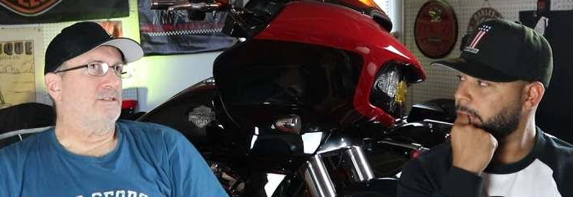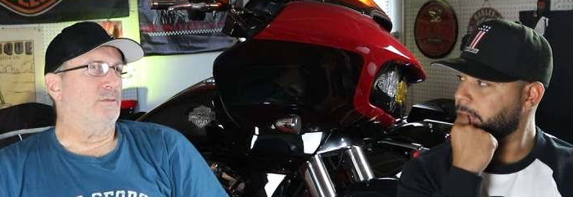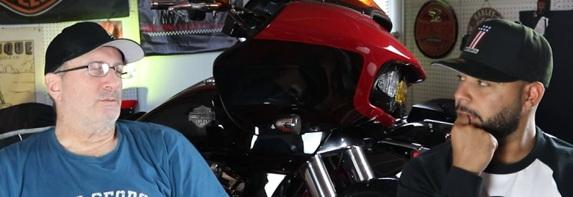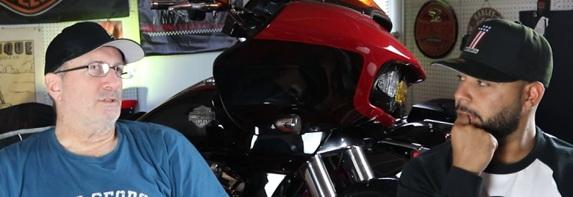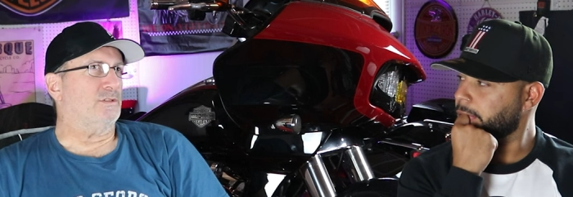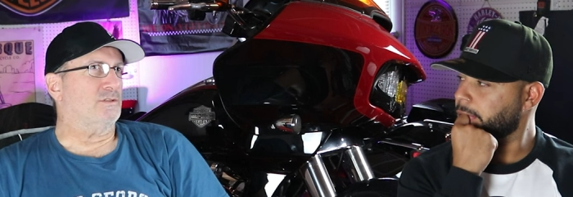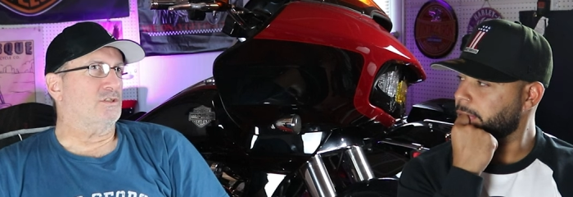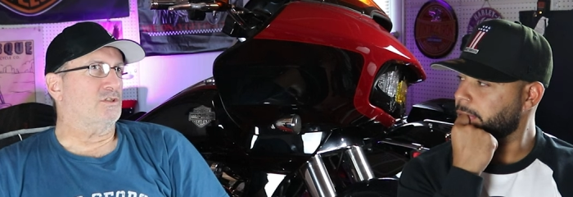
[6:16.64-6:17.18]

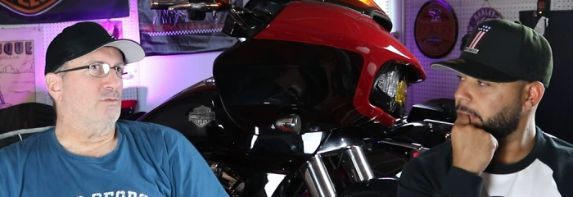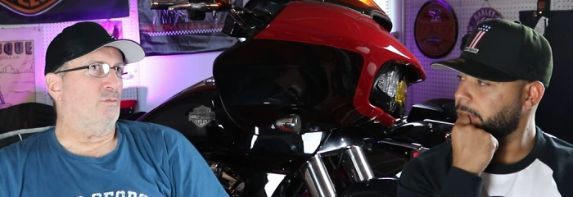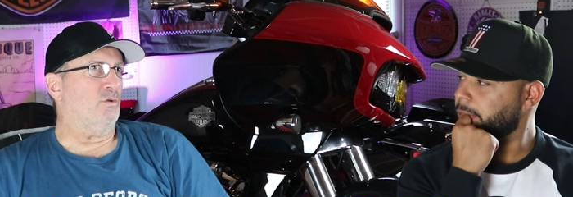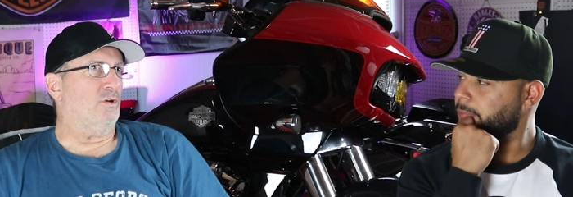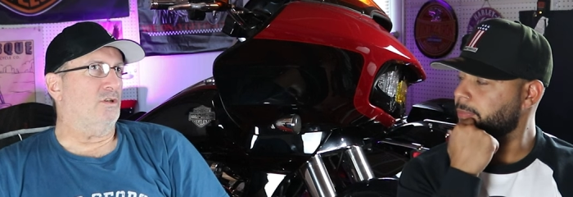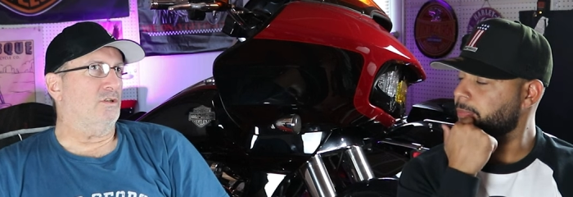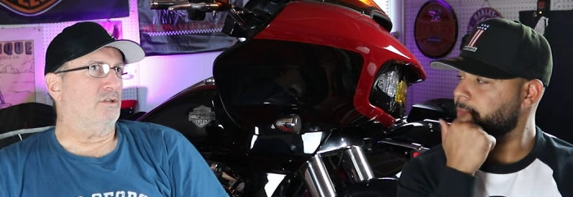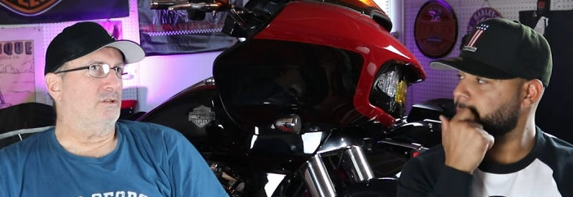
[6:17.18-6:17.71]
Speaker 1: something
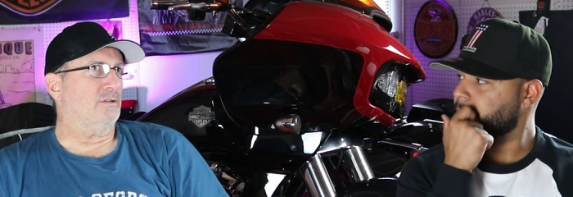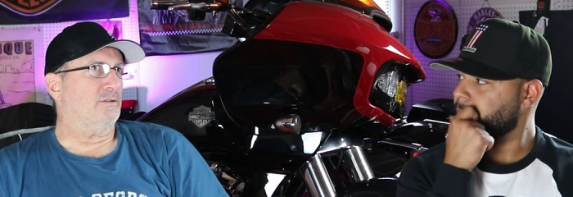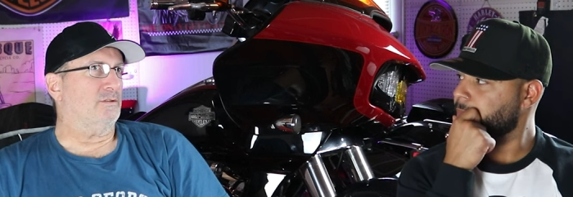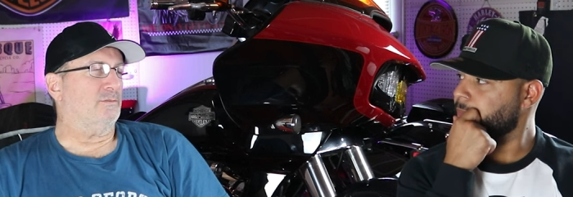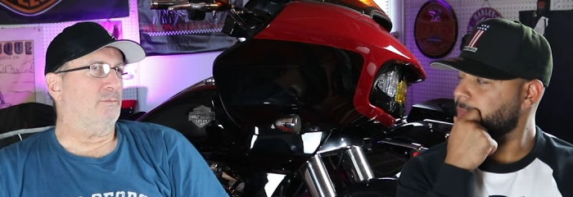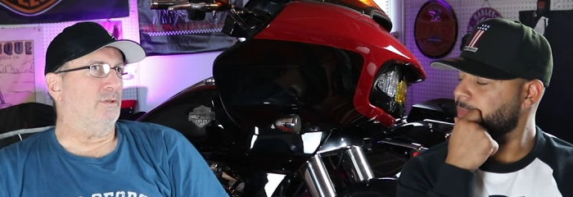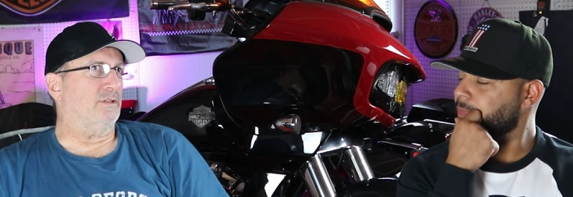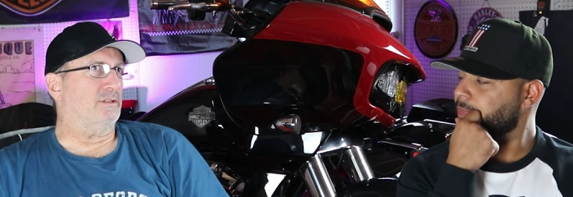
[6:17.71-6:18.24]
smaller,
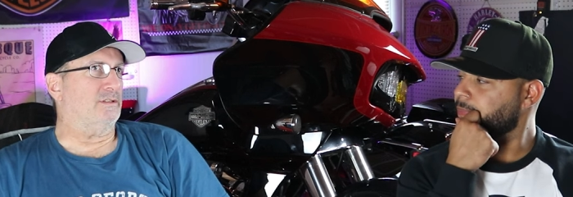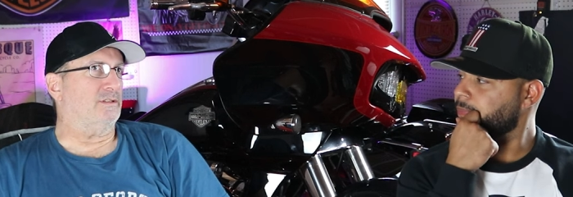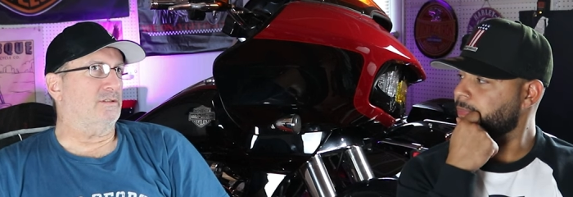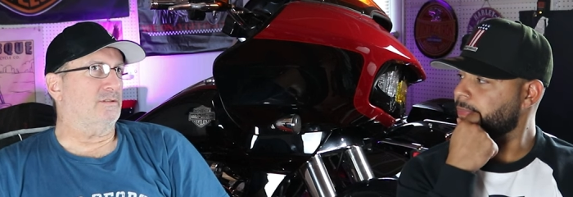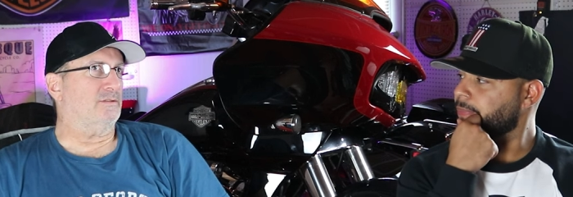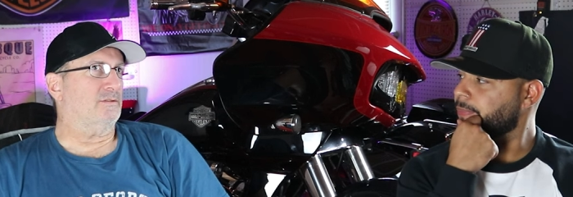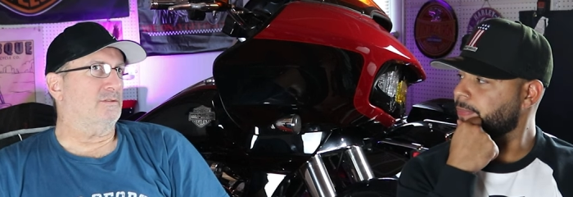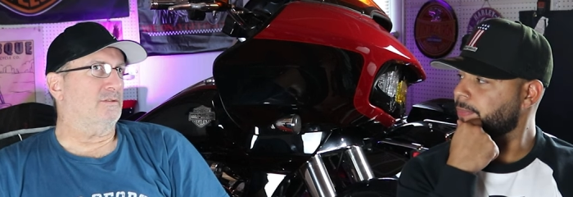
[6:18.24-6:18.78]
but
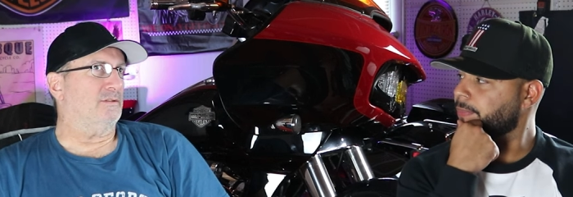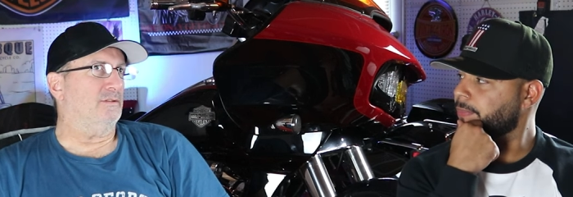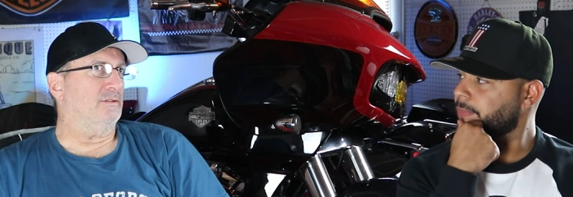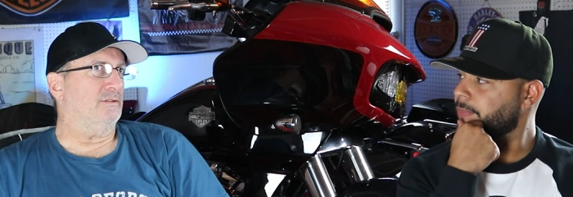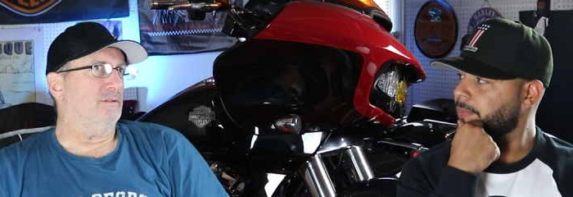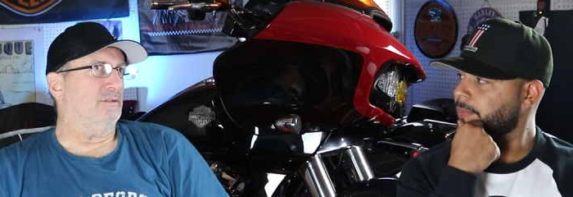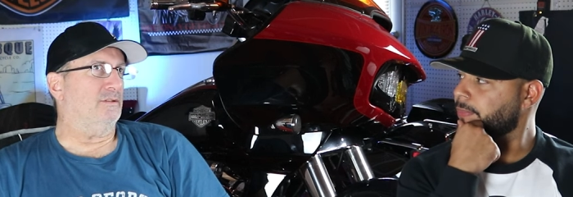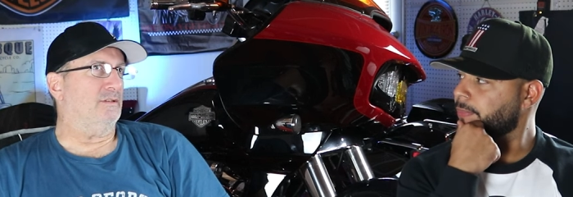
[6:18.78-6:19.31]

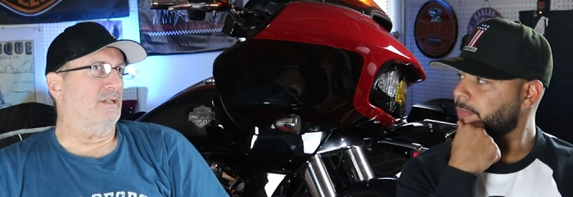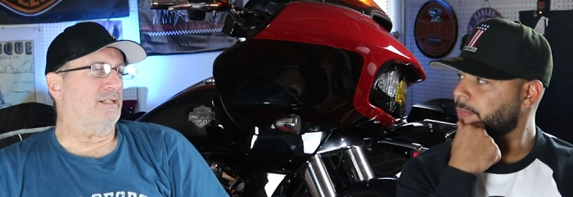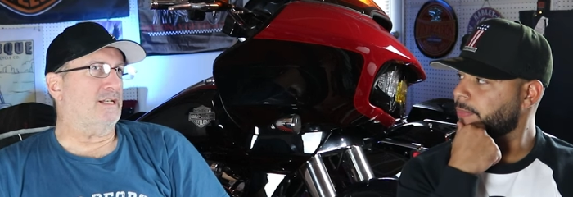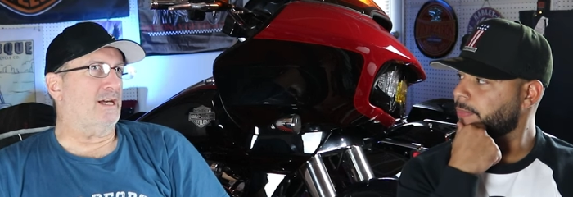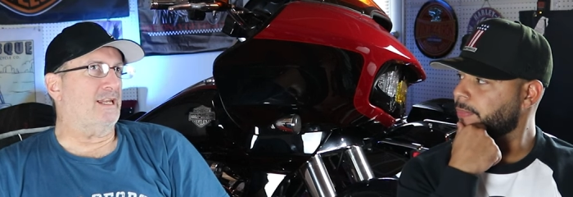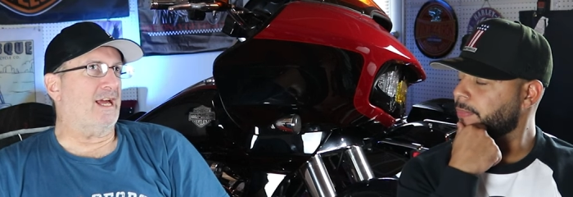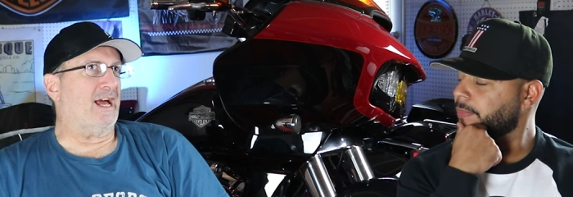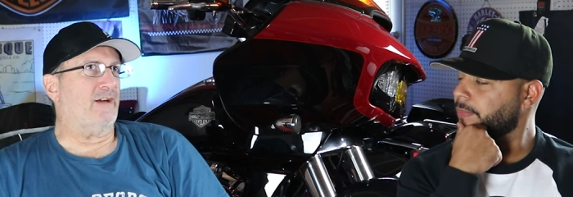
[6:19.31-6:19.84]
I
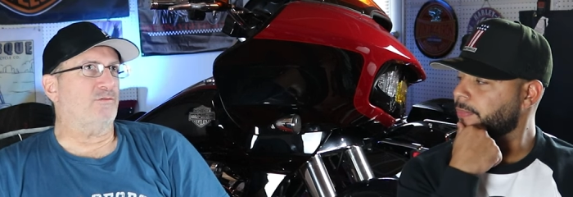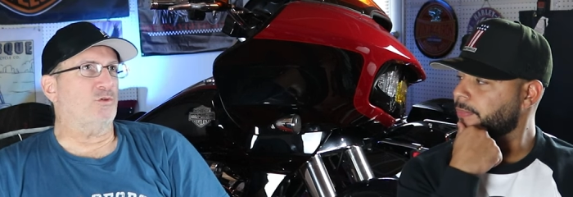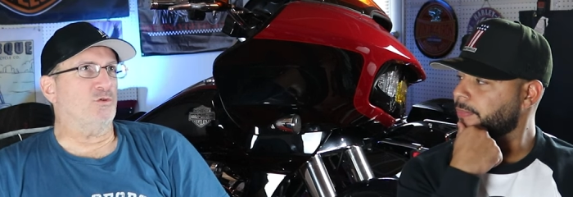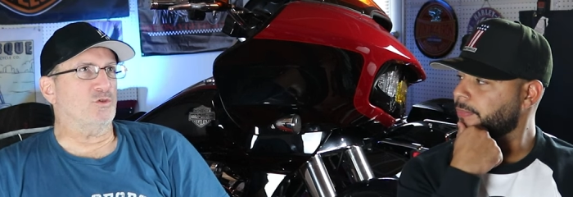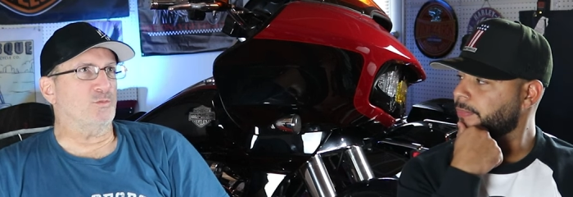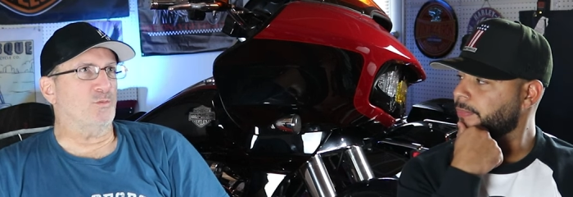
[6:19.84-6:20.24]
kind of have two